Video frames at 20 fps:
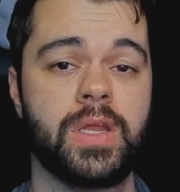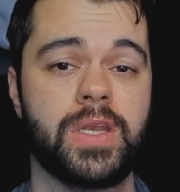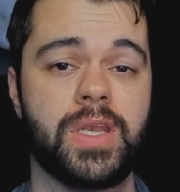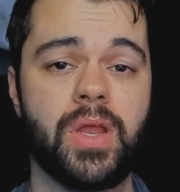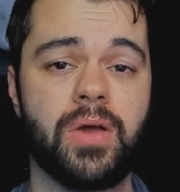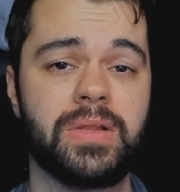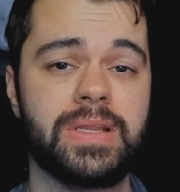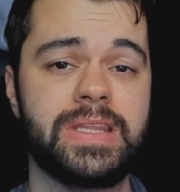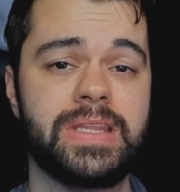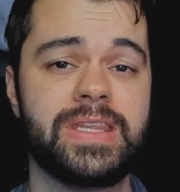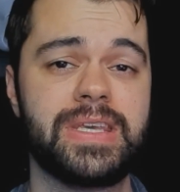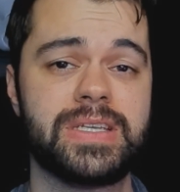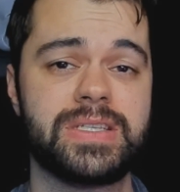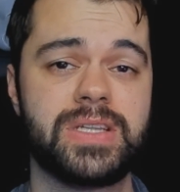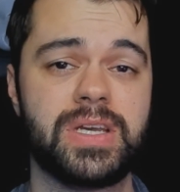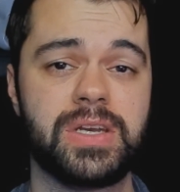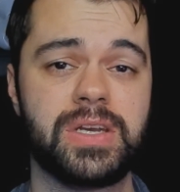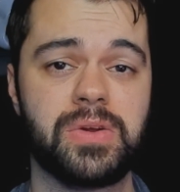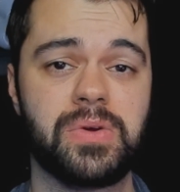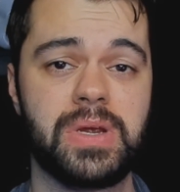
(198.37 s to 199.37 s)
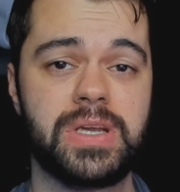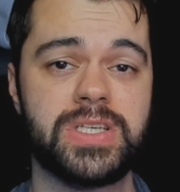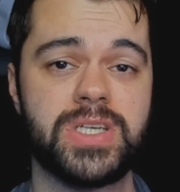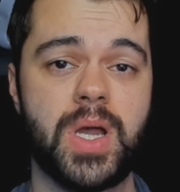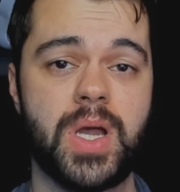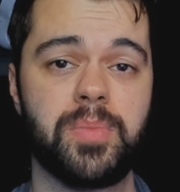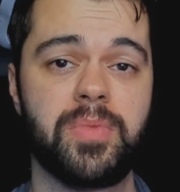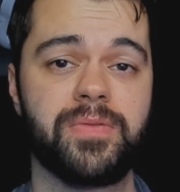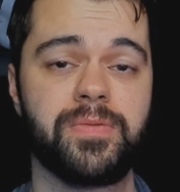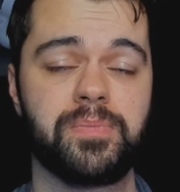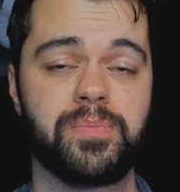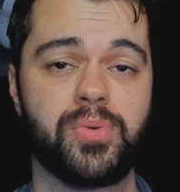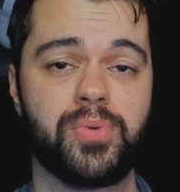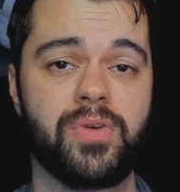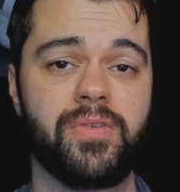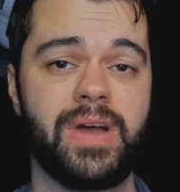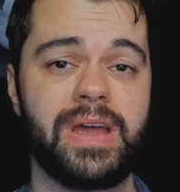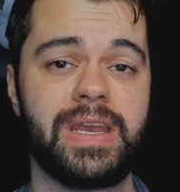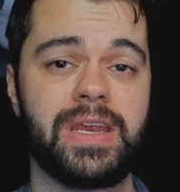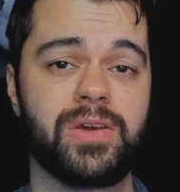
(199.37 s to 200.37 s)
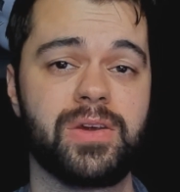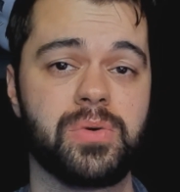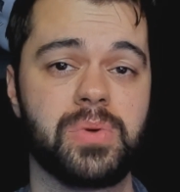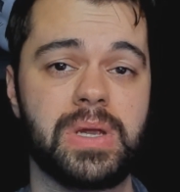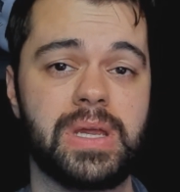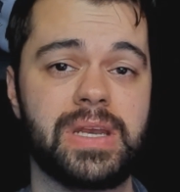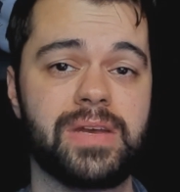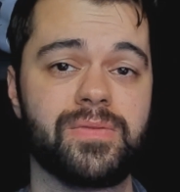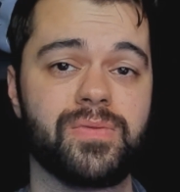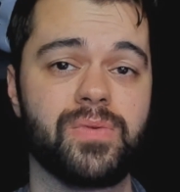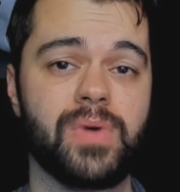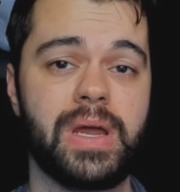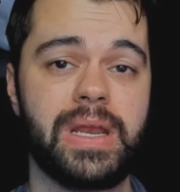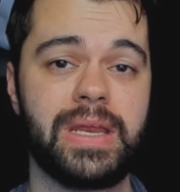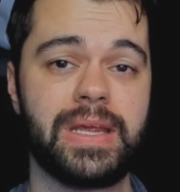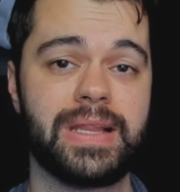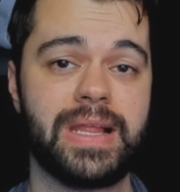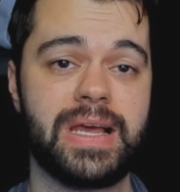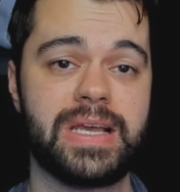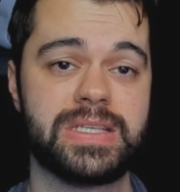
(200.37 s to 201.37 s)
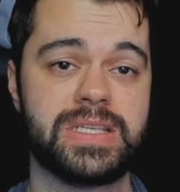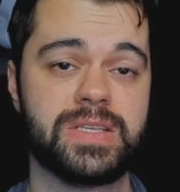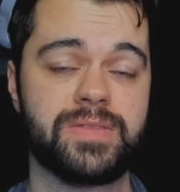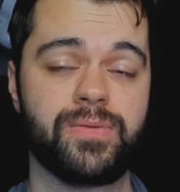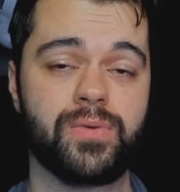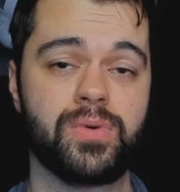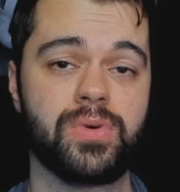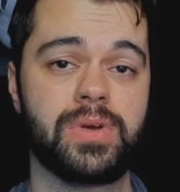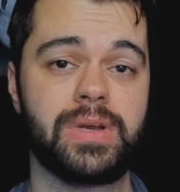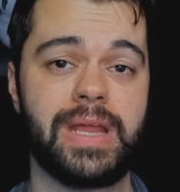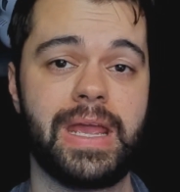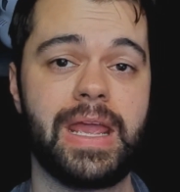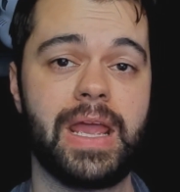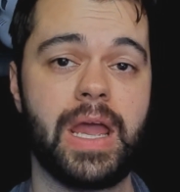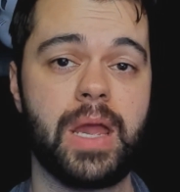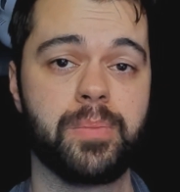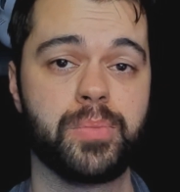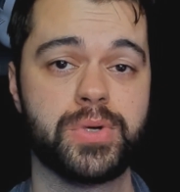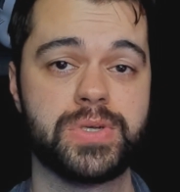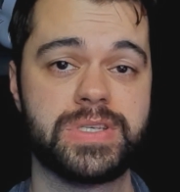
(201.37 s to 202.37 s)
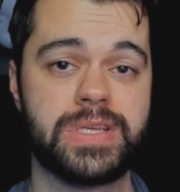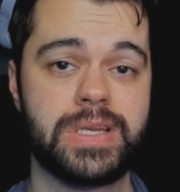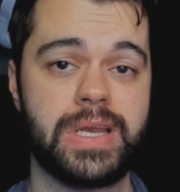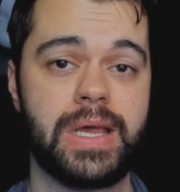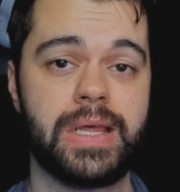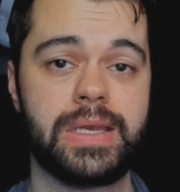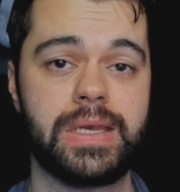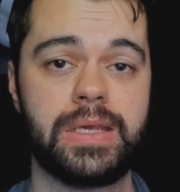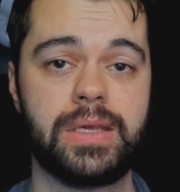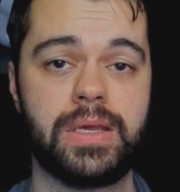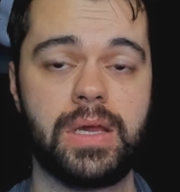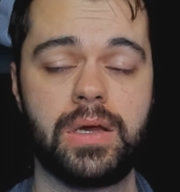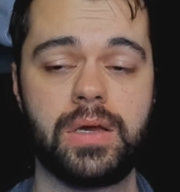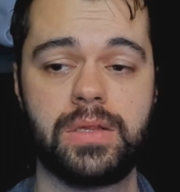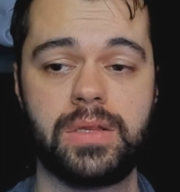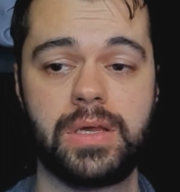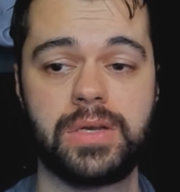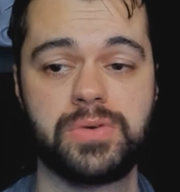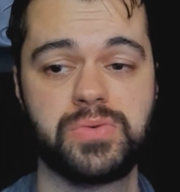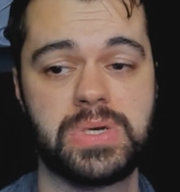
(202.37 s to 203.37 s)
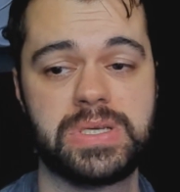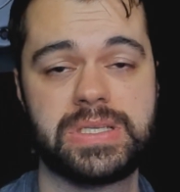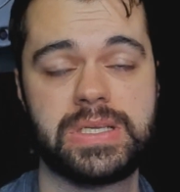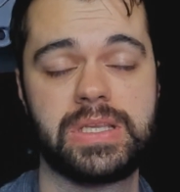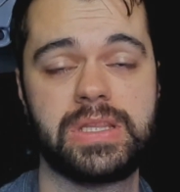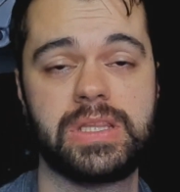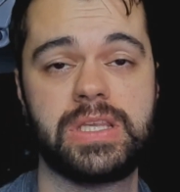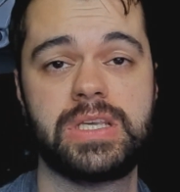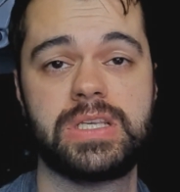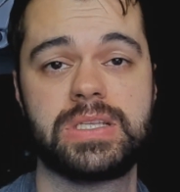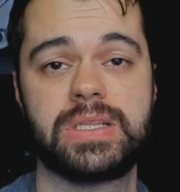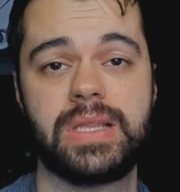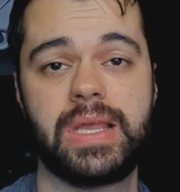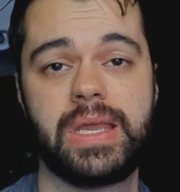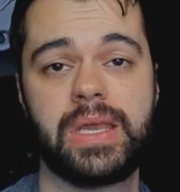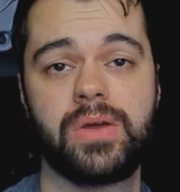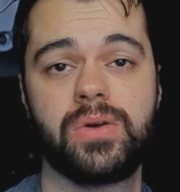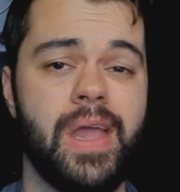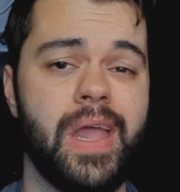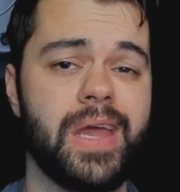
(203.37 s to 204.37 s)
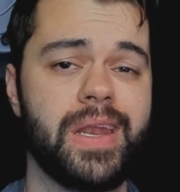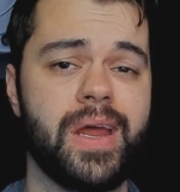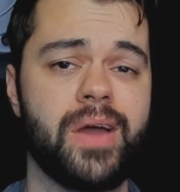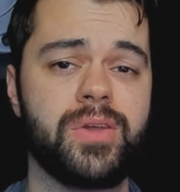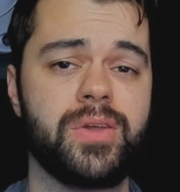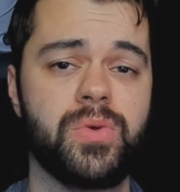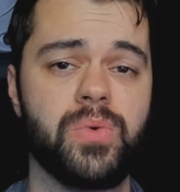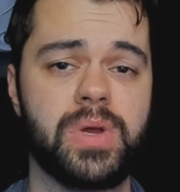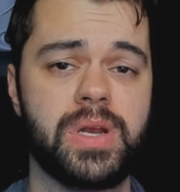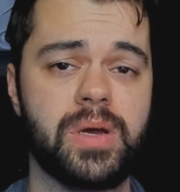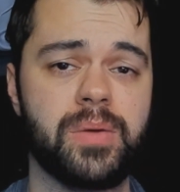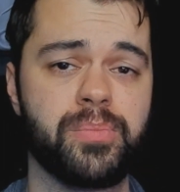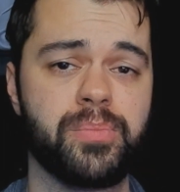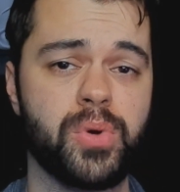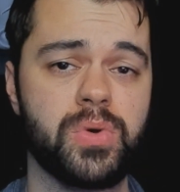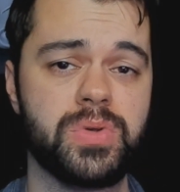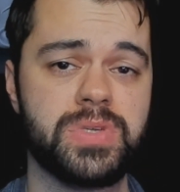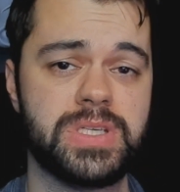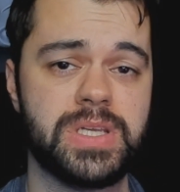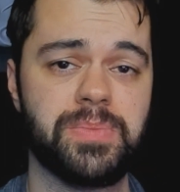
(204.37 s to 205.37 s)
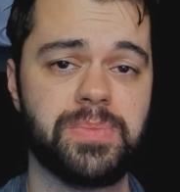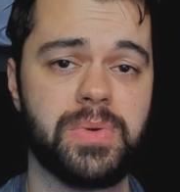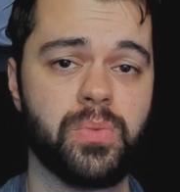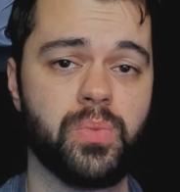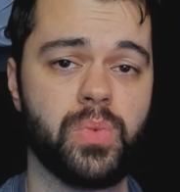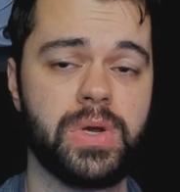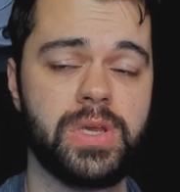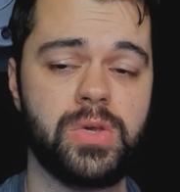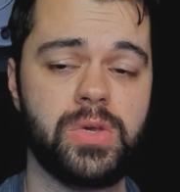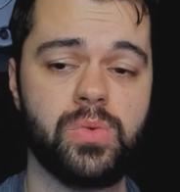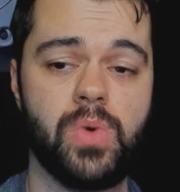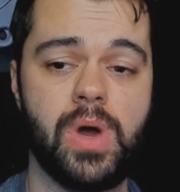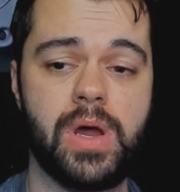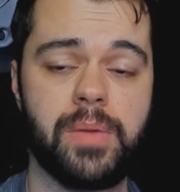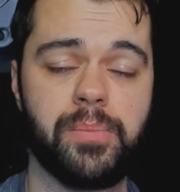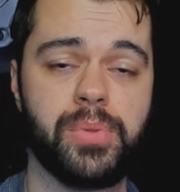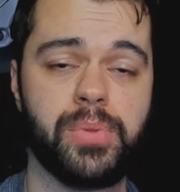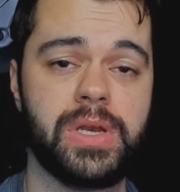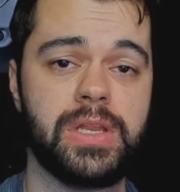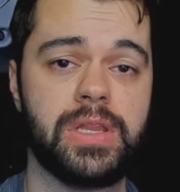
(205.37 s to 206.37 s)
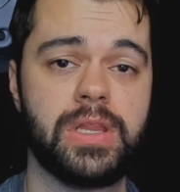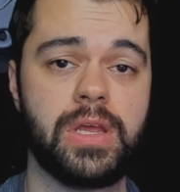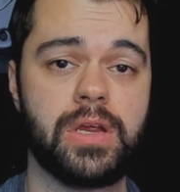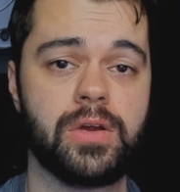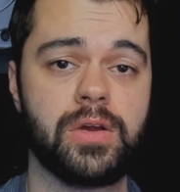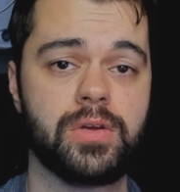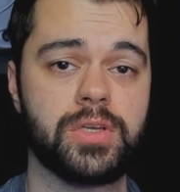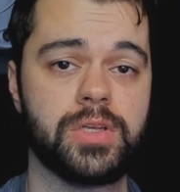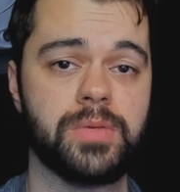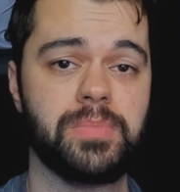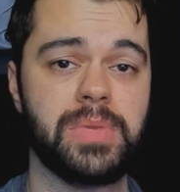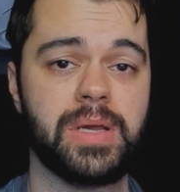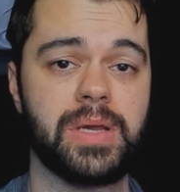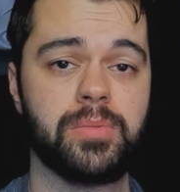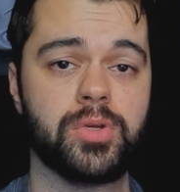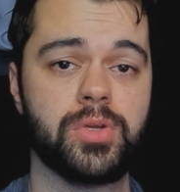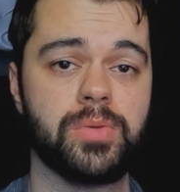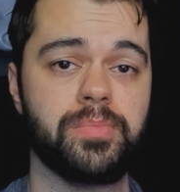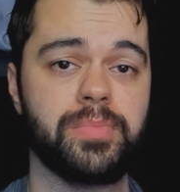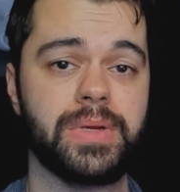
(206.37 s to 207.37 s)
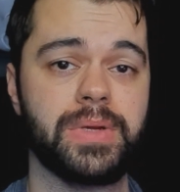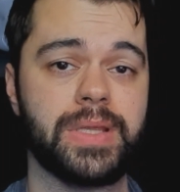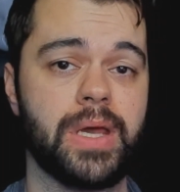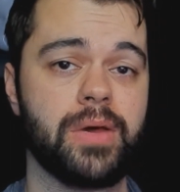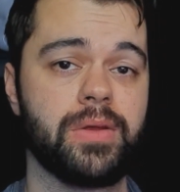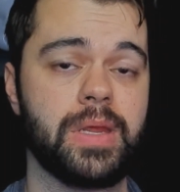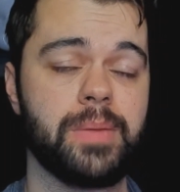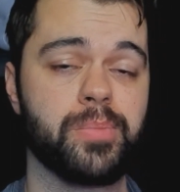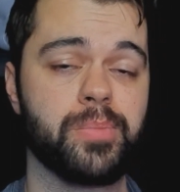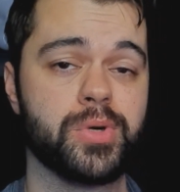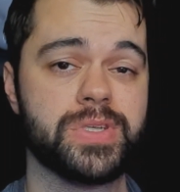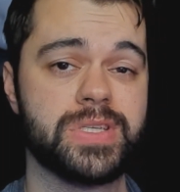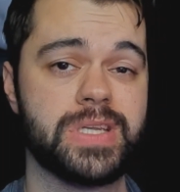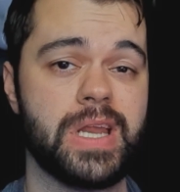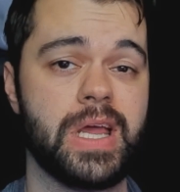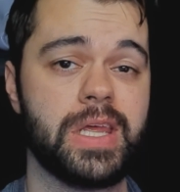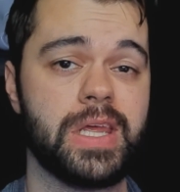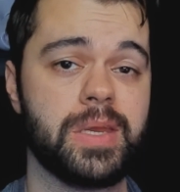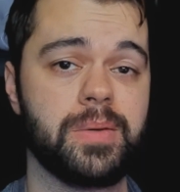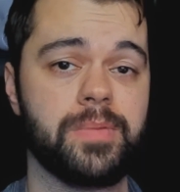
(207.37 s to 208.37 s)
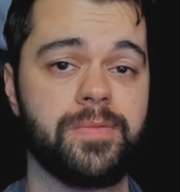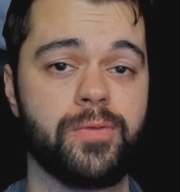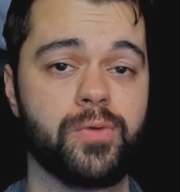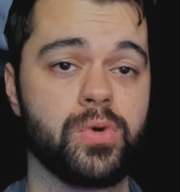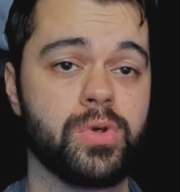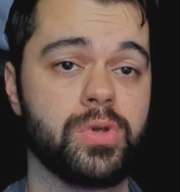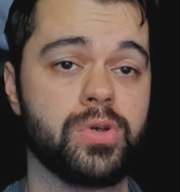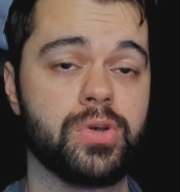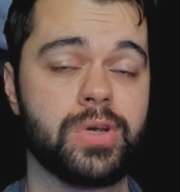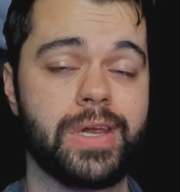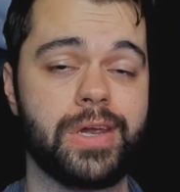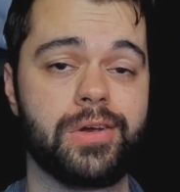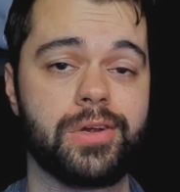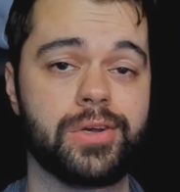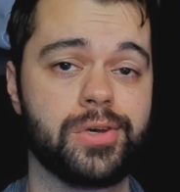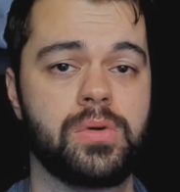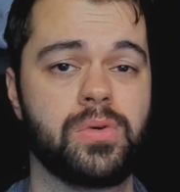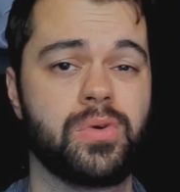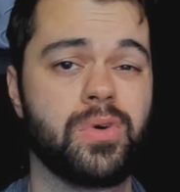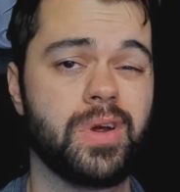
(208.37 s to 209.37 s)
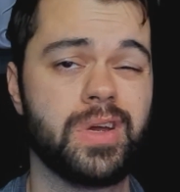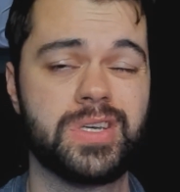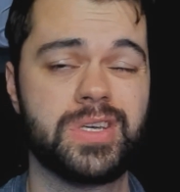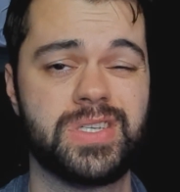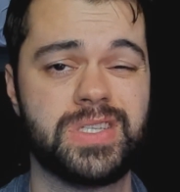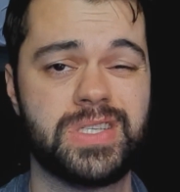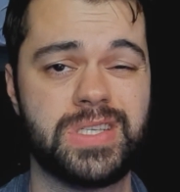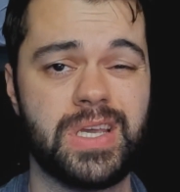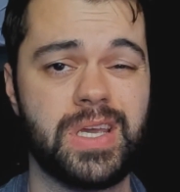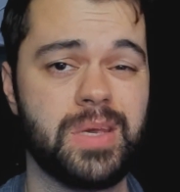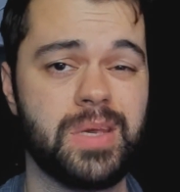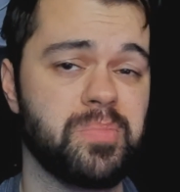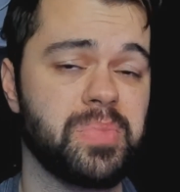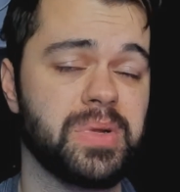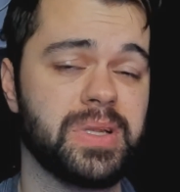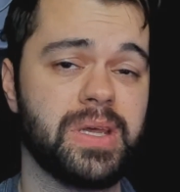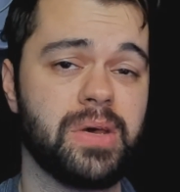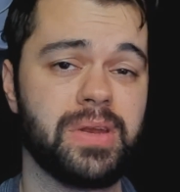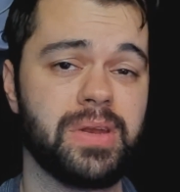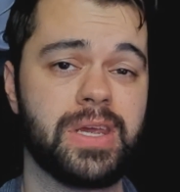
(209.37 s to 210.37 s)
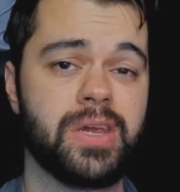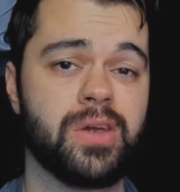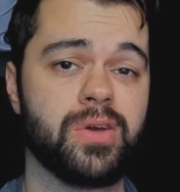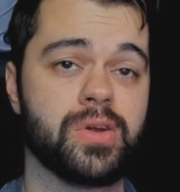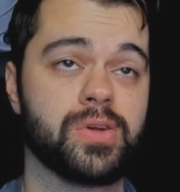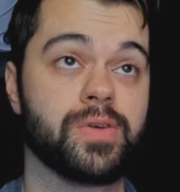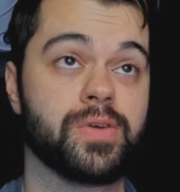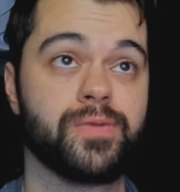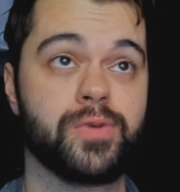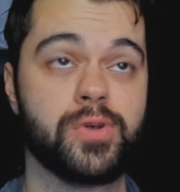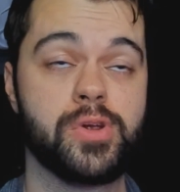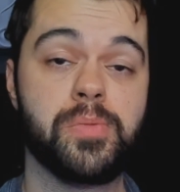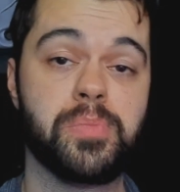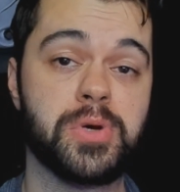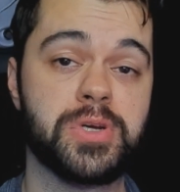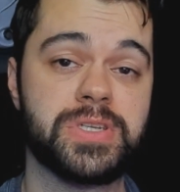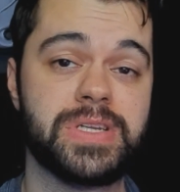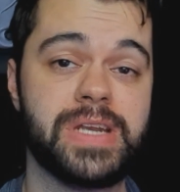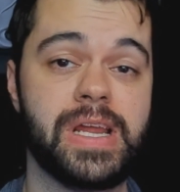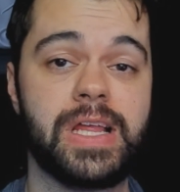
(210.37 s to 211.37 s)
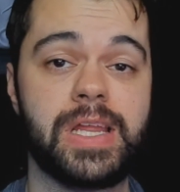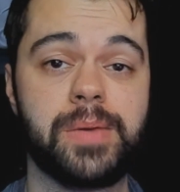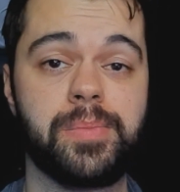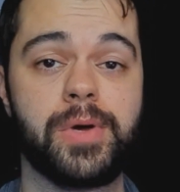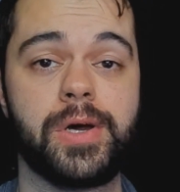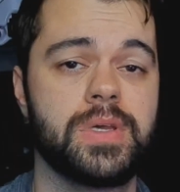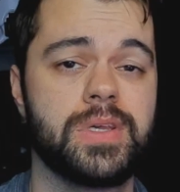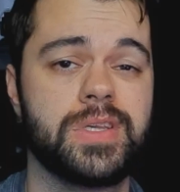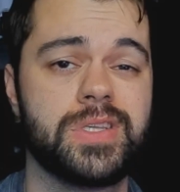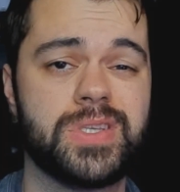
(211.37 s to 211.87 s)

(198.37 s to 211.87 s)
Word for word: Now, Alethea has done a great job of providing creative writing classes for an AI personality, addressing these Legos and how you want to approach them and what you want to put in there to be able to build out a personality for your character, or I should say build out a character for your personality pod.